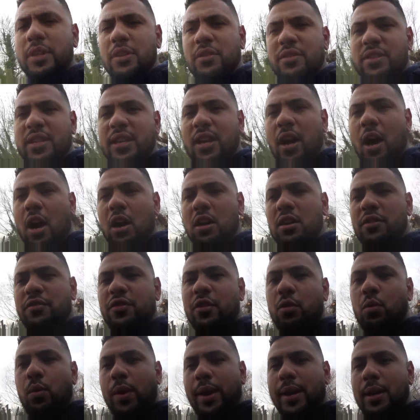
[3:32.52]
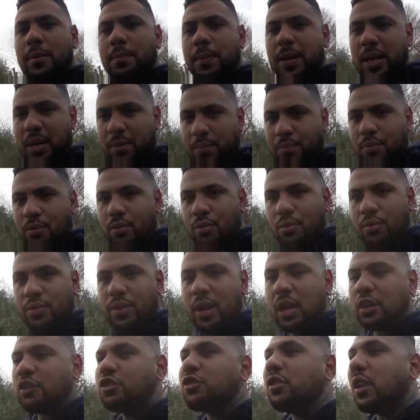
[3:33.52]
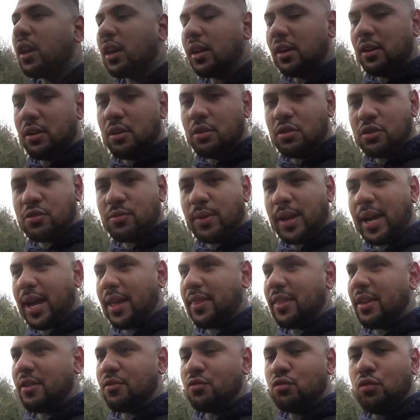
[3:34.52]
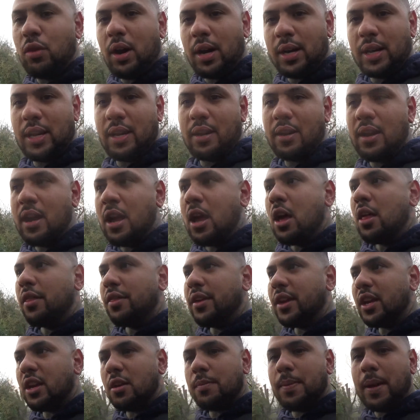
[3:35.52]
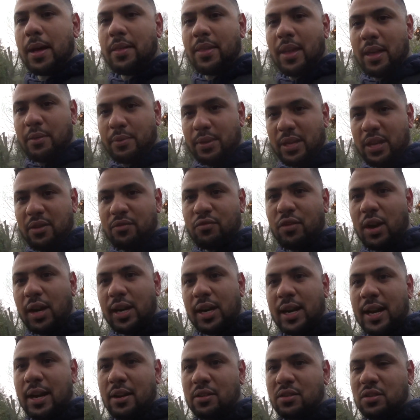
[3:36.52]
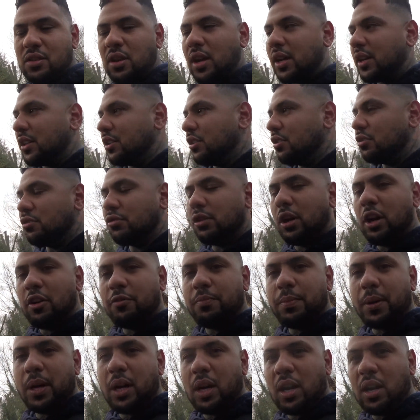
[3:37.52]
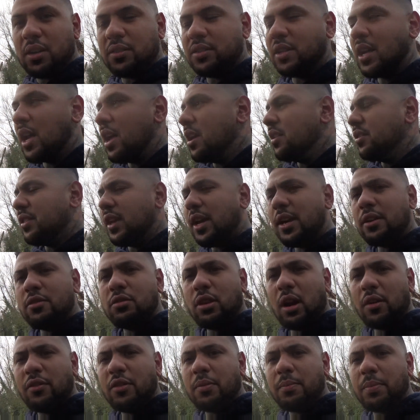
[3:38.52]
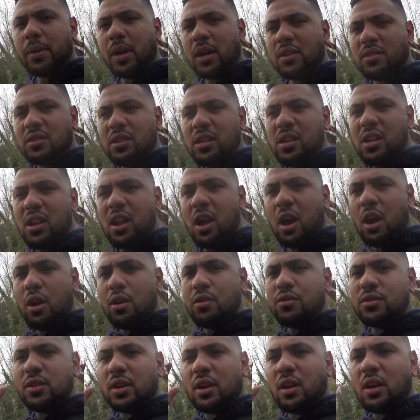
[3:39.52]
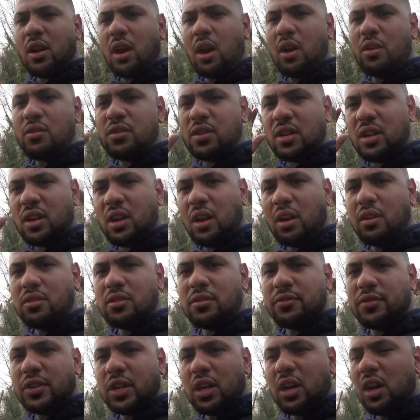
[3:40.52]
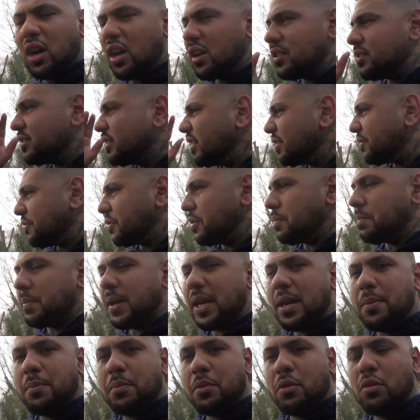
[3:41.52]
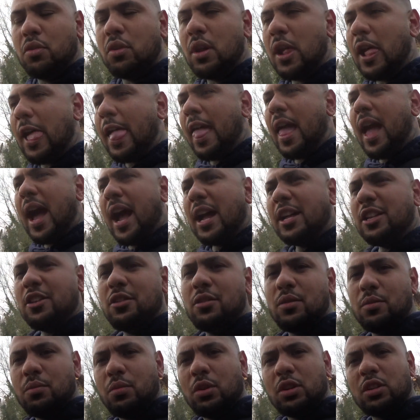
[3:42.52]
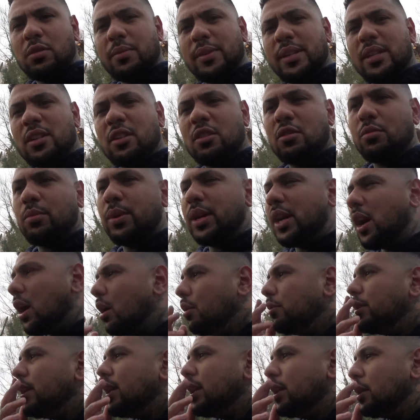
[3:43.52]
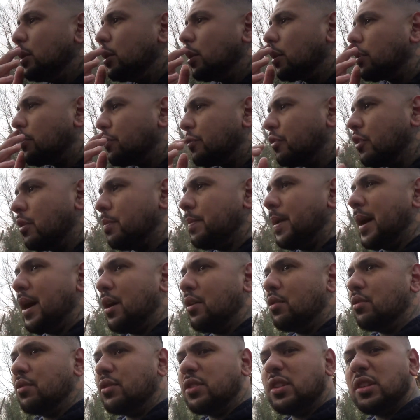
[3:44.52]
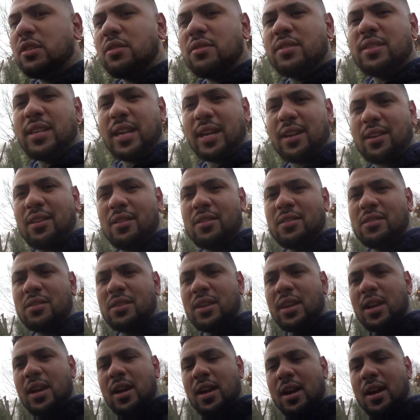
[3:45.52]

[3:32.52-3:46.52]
when you see overweight people that are trying to lose weight and they're running, think about that when they're running outside and you drive past, they're driving past loads and loads and loads of cars, different people. And what do we do? We only look for about two seconds.